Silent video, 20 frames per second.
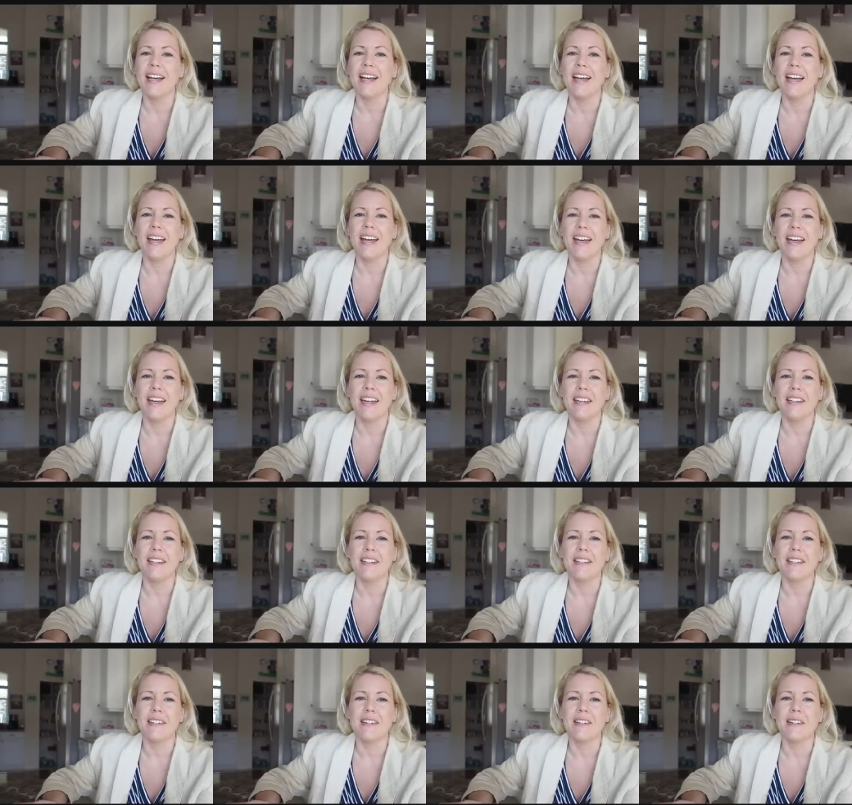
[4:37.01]

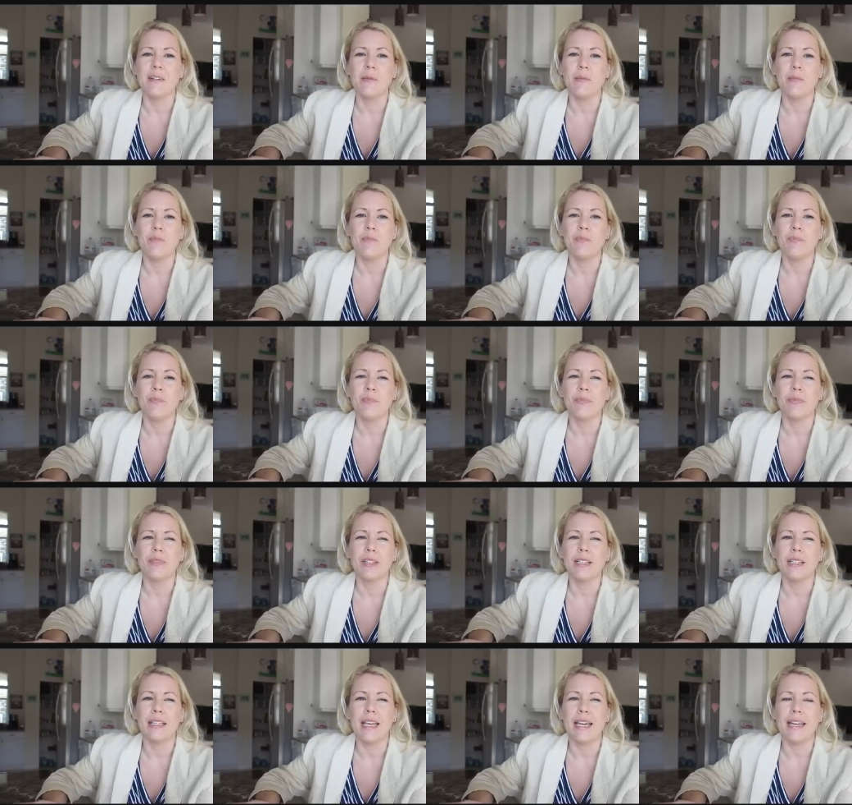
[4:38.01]
And um,
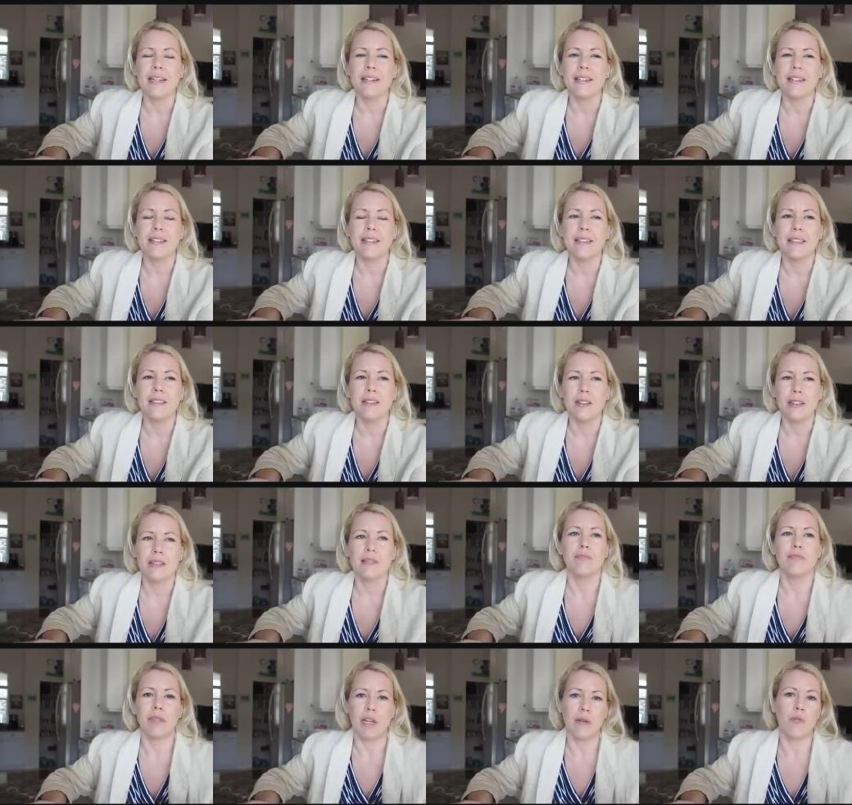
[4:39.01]
later,
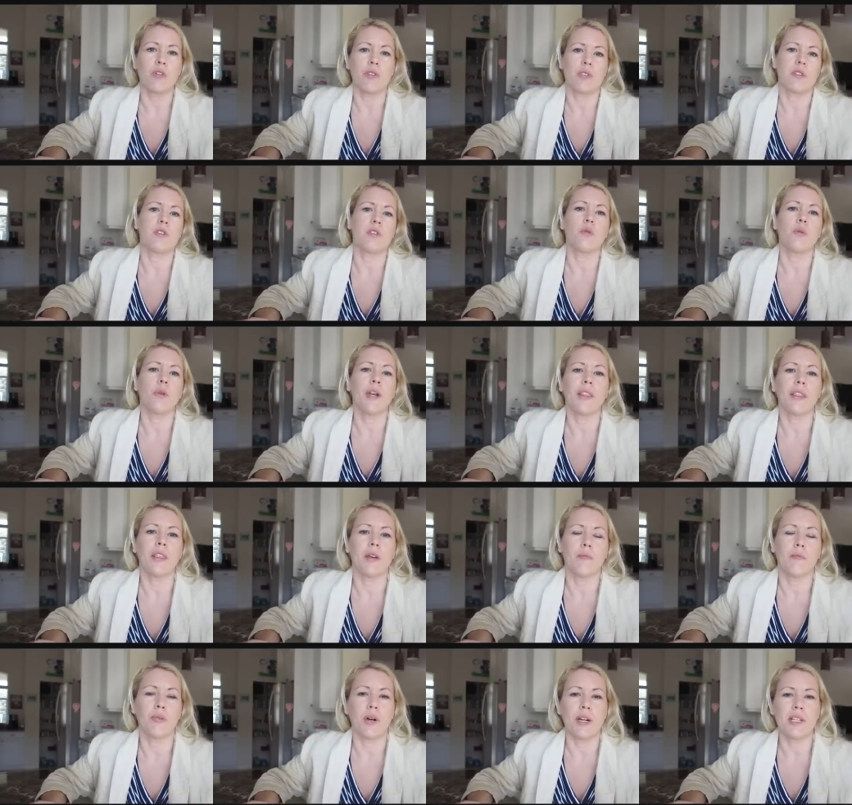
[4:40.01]
that was during
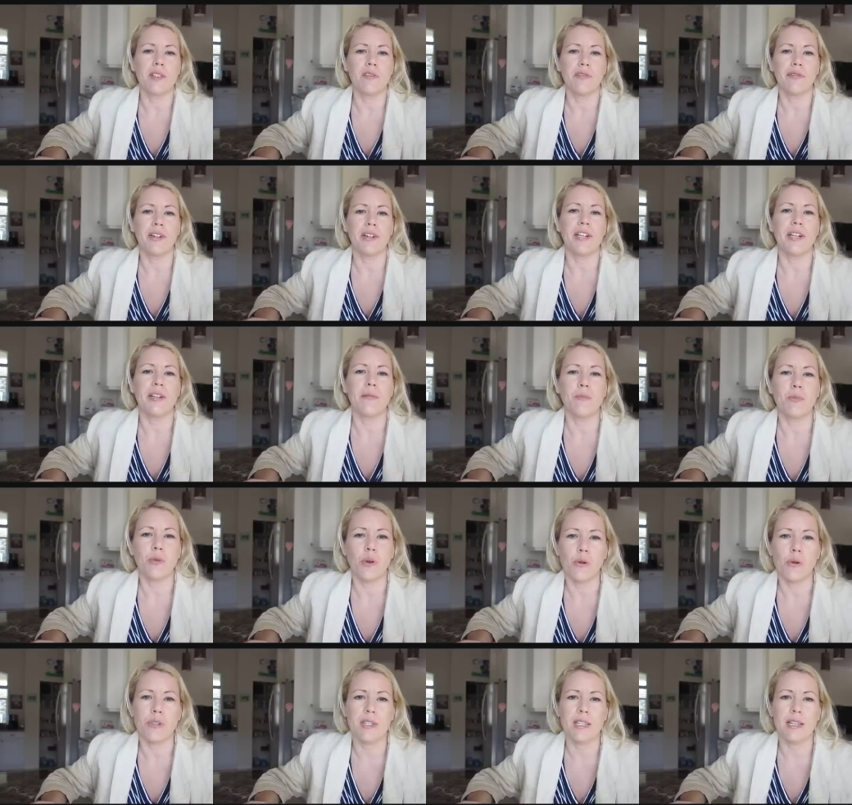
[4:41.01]
the breastfeeding
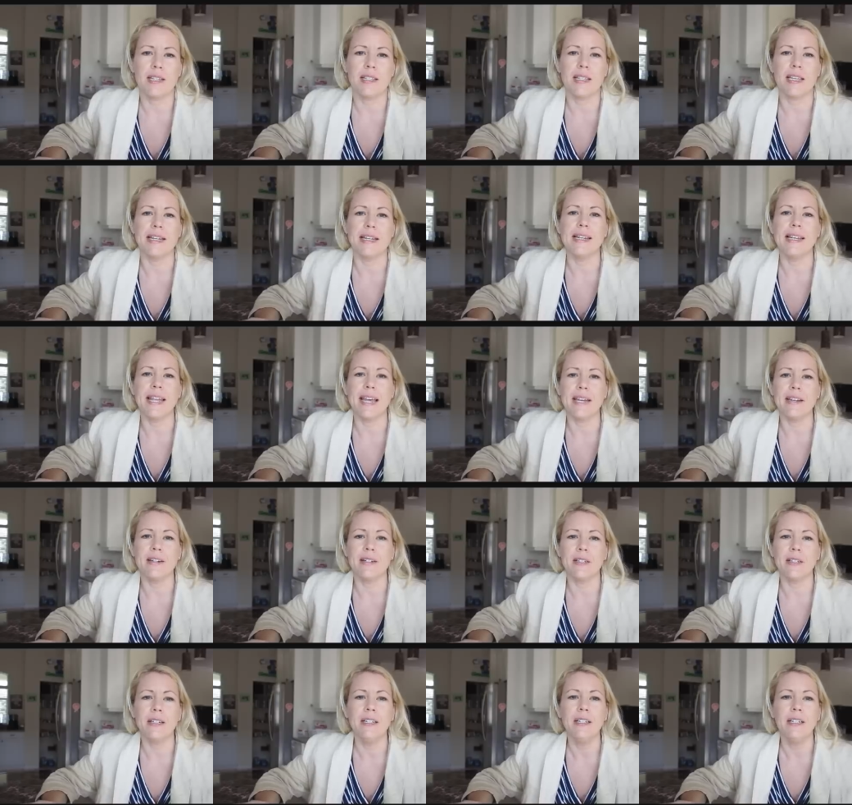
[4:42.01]
process, and
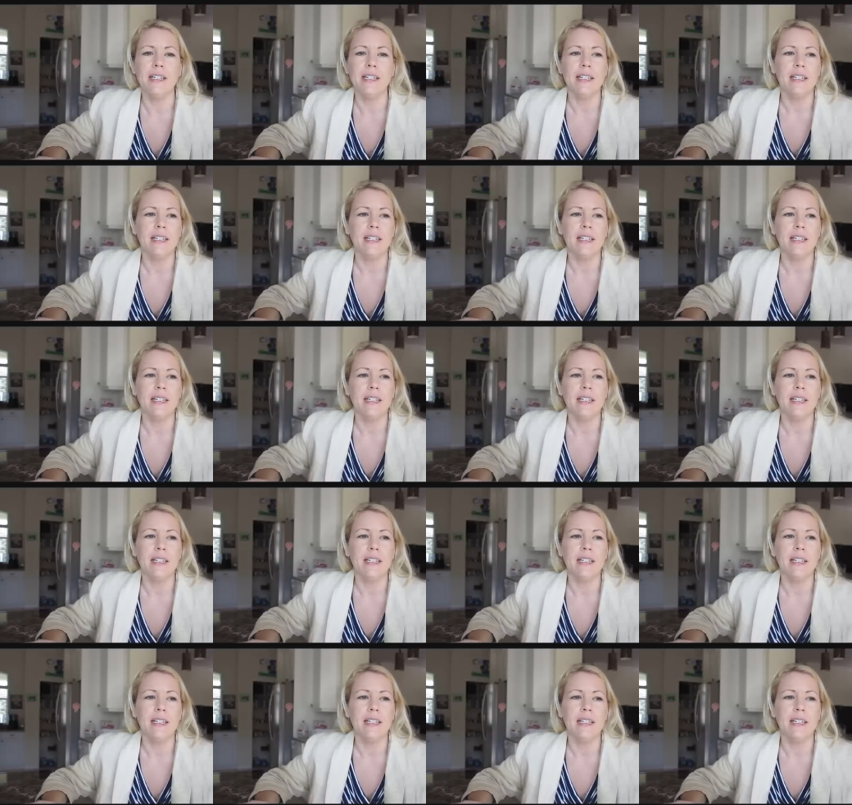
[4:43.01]
later